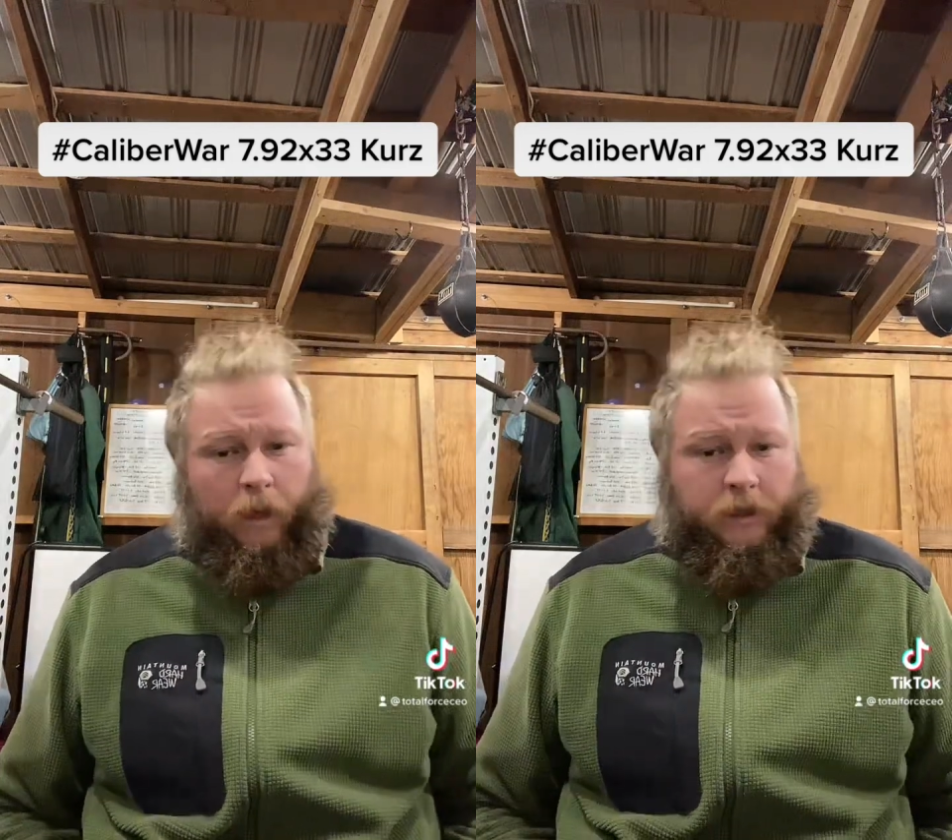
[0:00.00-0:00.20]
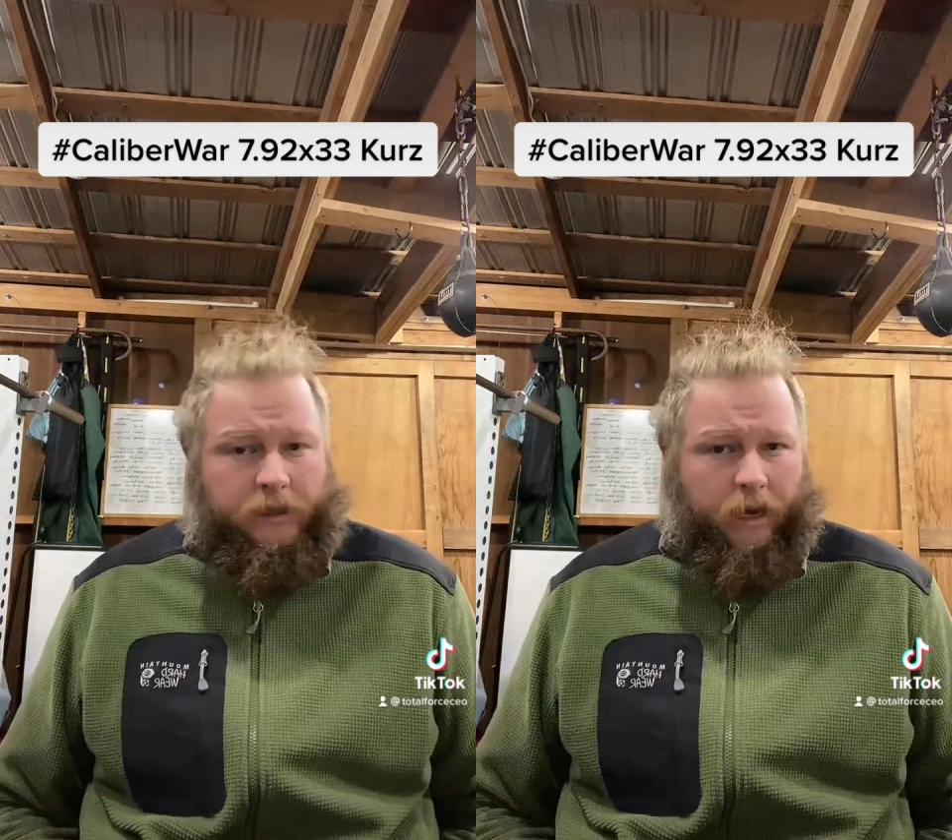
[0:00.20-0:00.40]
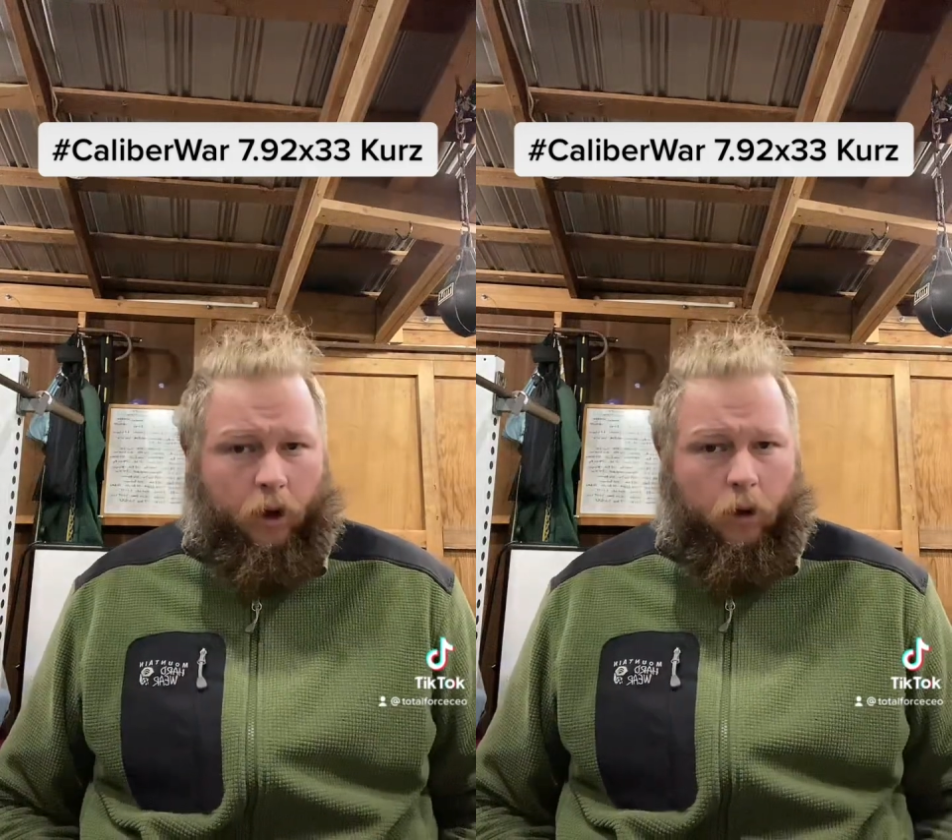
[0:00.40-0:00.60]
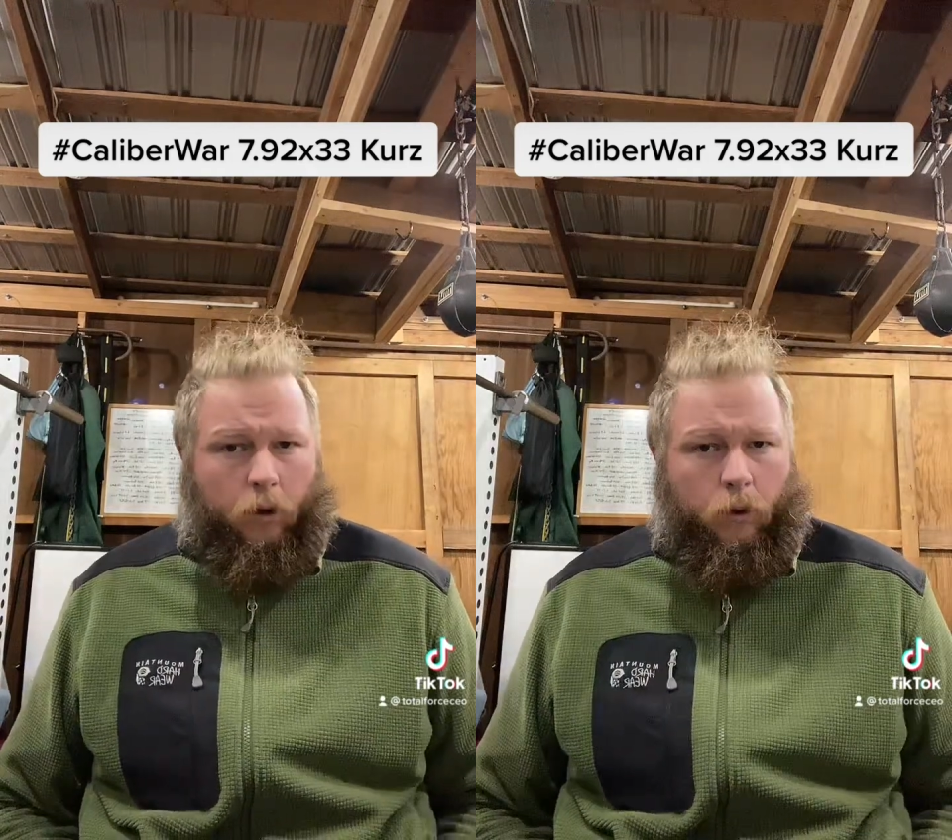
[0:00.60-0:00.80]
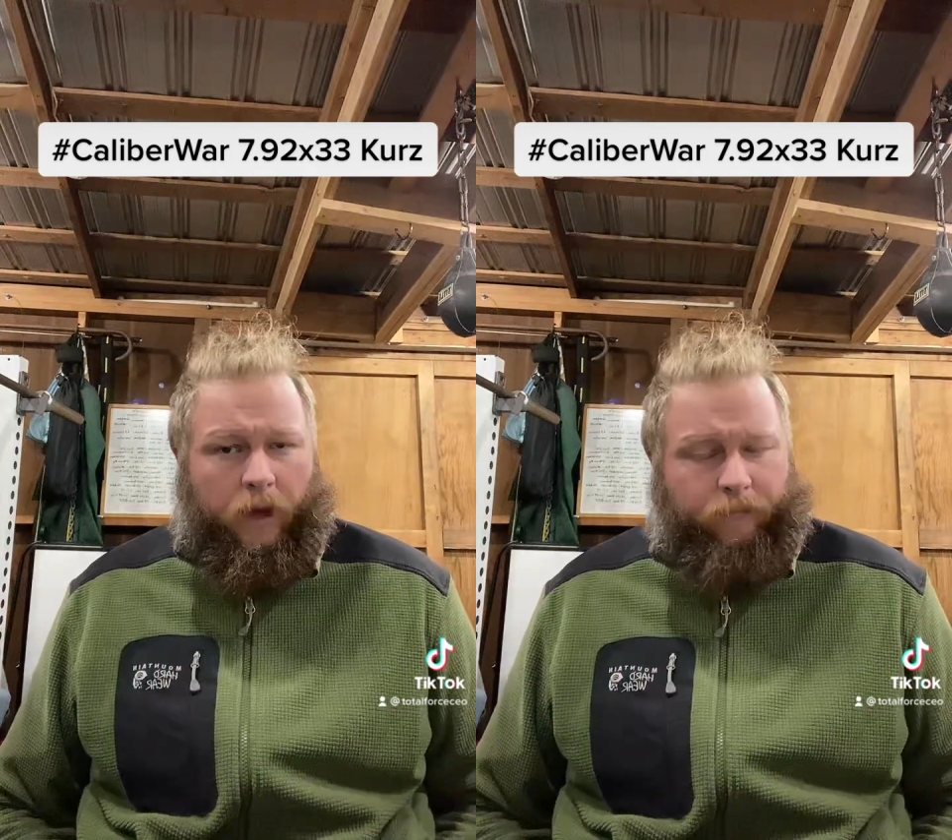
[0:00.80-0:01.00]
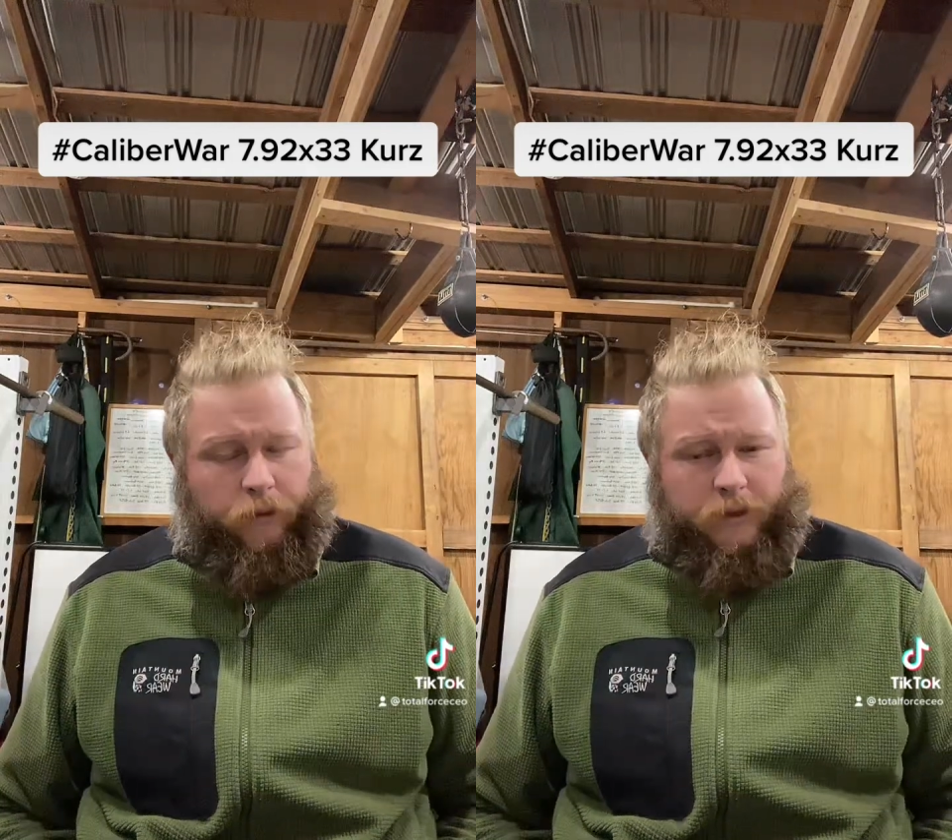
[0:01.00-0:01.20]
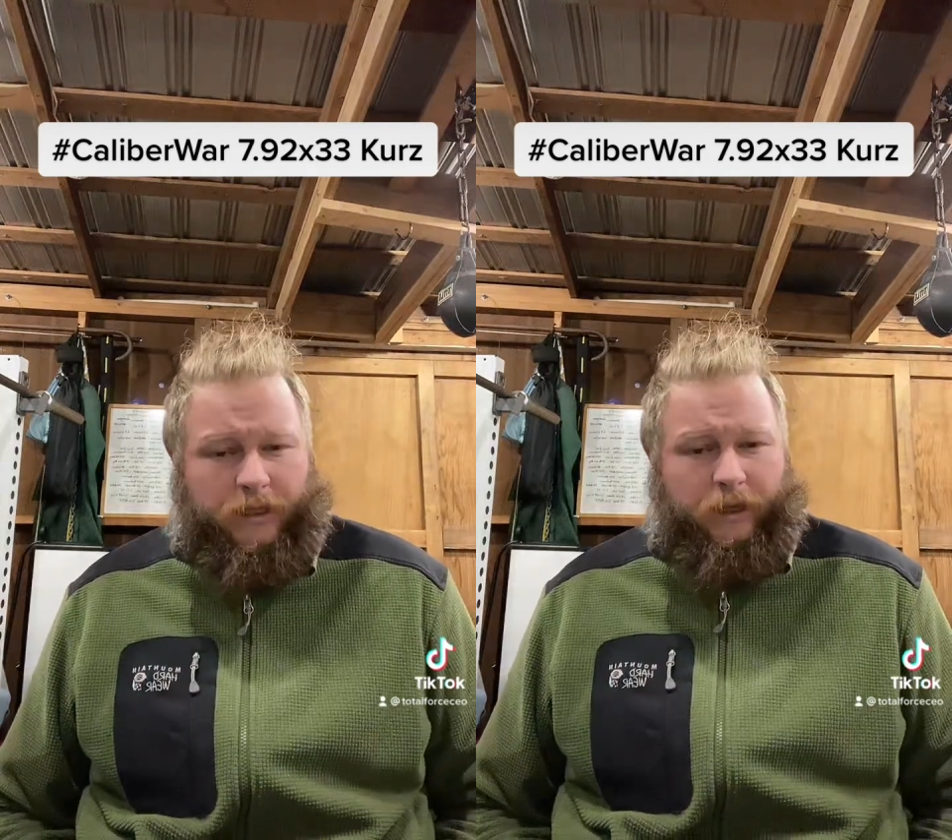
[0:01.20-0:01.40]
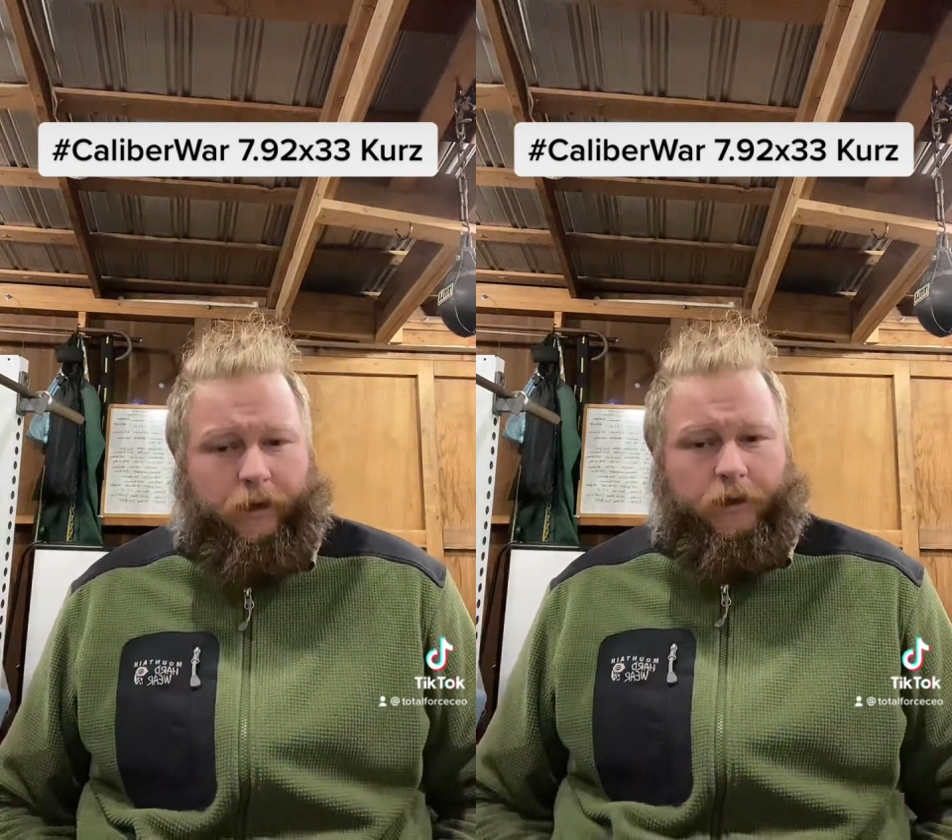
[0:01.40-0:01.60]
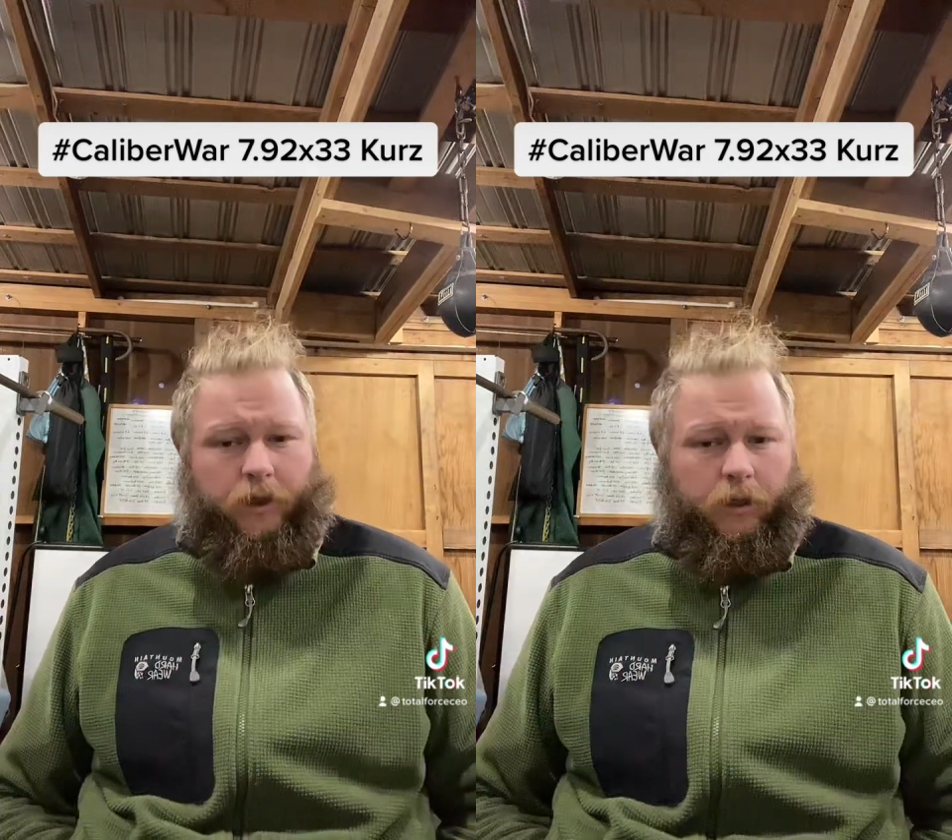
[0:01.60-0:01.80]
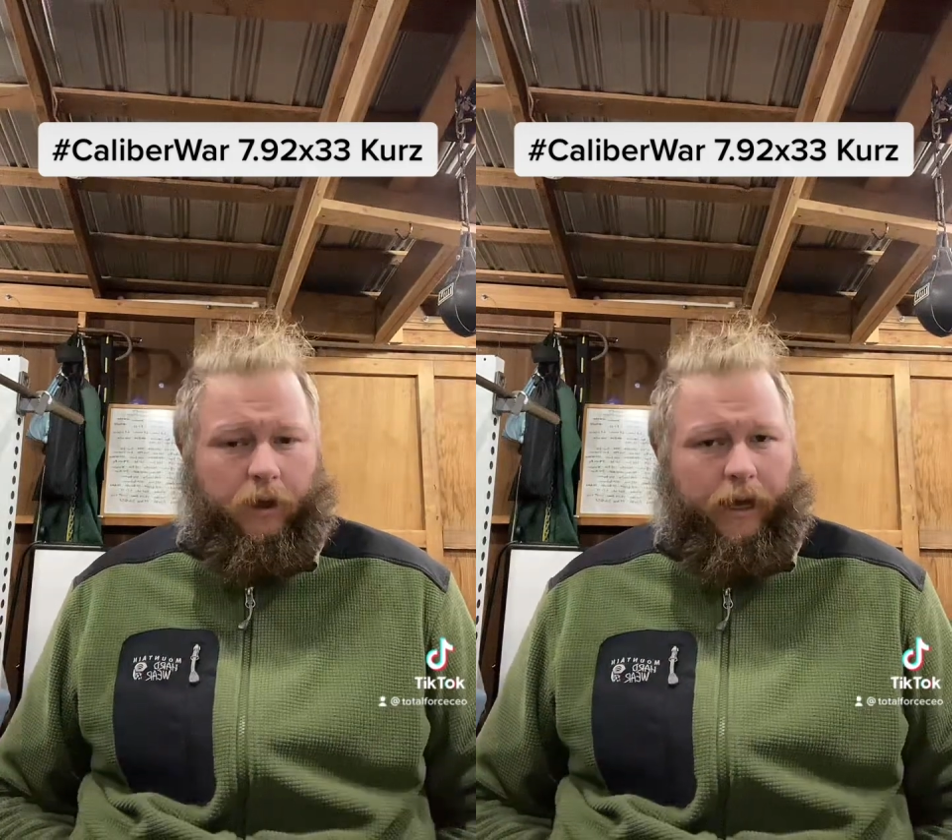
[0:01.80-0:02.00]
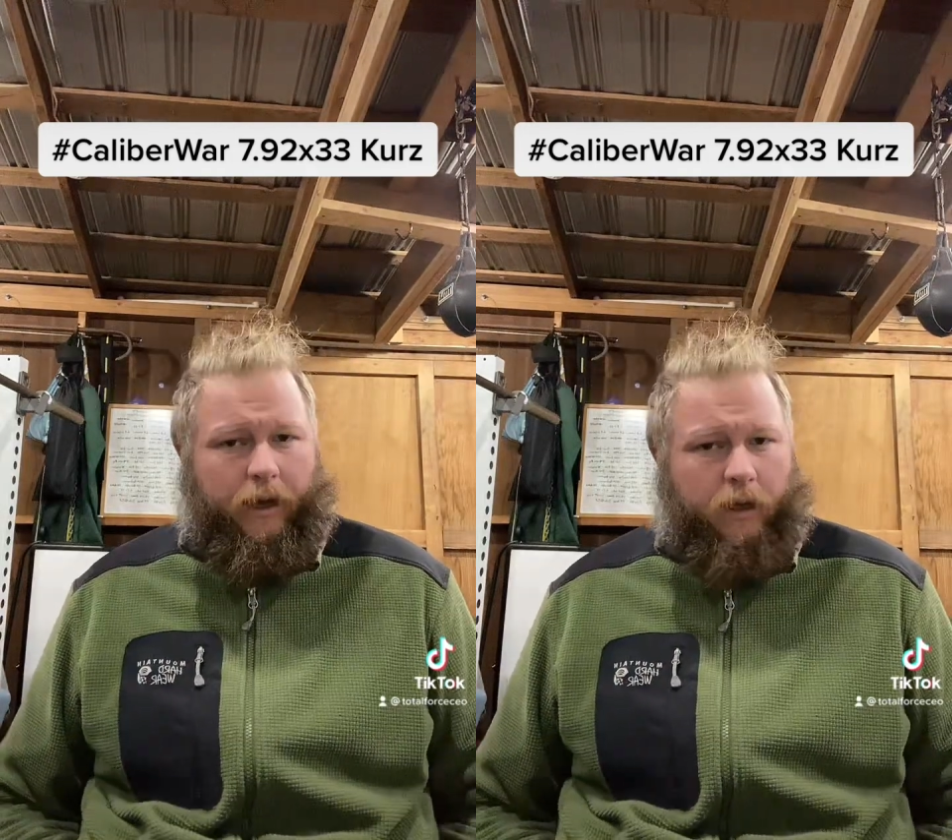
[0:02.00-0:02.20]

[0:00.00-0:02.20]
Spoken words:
So if you sit there and took like